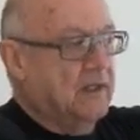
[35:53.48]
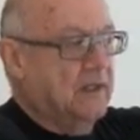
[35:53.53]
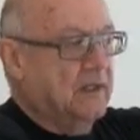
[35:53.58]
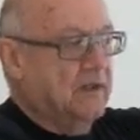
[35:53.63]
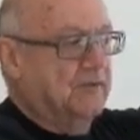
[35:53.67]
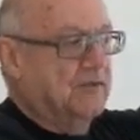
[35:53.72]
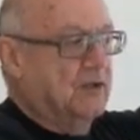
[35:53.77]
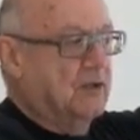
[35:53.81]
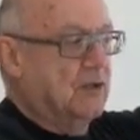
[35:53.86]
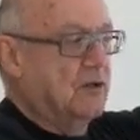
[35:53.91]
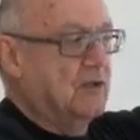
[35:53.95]

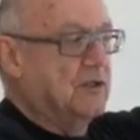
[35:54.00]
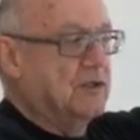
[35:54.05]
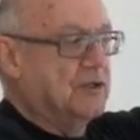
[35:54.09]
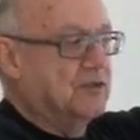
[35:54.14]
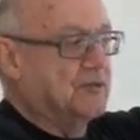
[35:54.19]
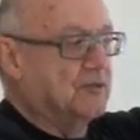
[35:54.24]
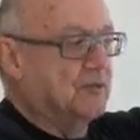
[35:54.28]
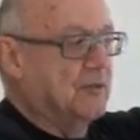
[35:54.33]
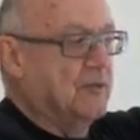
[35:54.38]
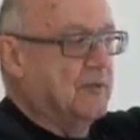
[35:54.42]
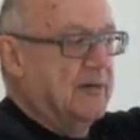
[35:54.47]
If you go
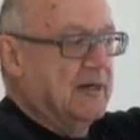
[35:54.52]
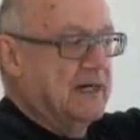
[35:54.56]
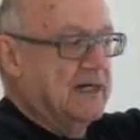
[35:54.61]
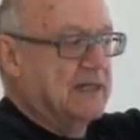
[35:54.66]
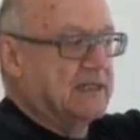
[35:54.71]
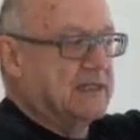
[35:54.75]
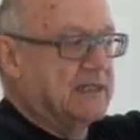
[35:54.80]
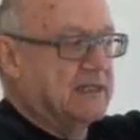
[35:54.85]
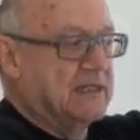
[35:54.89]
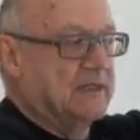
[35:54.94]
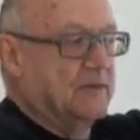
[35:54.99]
into
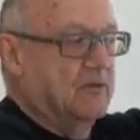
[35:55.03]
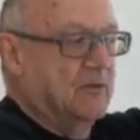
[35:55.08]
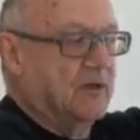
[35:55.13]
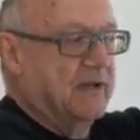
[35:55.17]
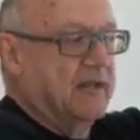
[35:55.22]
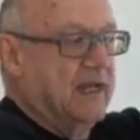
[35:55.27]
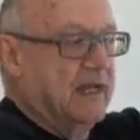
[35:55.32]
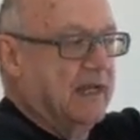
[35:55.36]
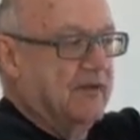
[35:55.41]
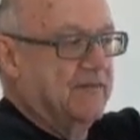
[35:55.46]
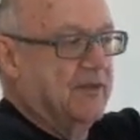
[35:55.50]
Robarts, where
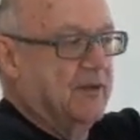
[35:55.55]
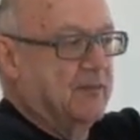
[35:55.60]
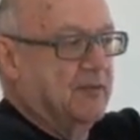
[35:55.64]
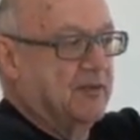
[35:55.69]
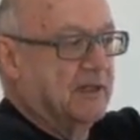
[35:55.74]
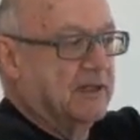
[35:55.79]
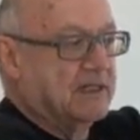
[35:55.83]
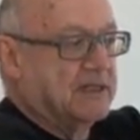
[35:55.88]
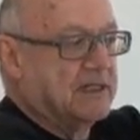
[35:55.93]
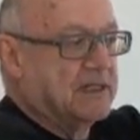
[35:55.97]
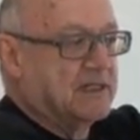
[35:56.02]
they have the
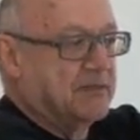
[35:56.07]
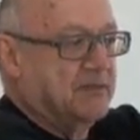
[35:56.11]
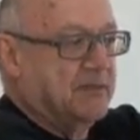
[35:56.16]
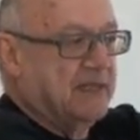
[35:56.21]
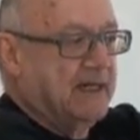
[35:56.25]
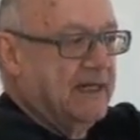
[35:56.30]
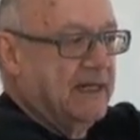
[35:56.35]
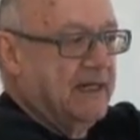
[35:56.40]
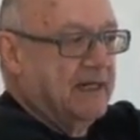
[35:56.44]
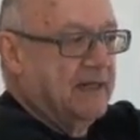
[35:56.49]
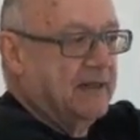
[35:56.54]
book
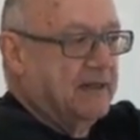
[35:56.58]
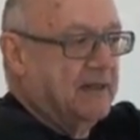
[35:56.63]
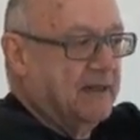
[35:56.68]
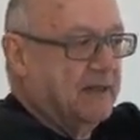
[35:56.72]
display,